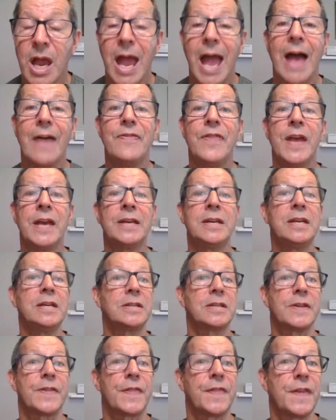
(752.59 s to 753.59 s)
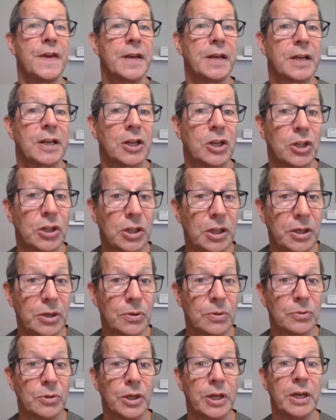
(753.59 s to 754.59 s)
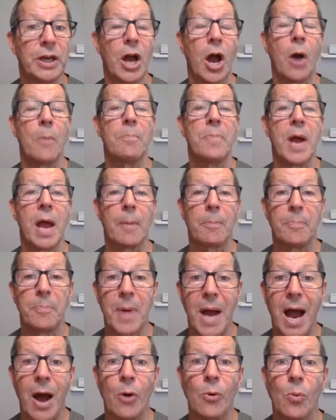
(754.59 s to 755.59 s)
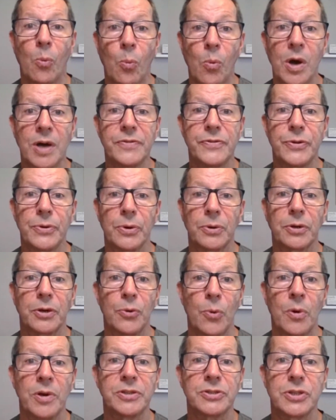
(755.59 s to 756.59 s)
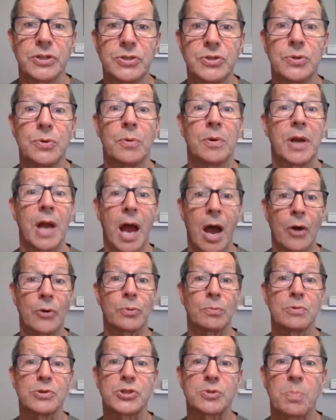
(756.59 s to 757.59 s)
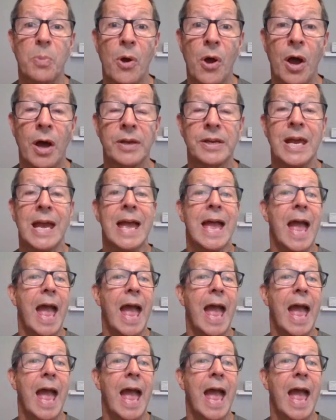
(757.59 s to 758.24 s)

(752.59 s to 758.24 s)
and they need to think clearly about what they're going to do and how to respond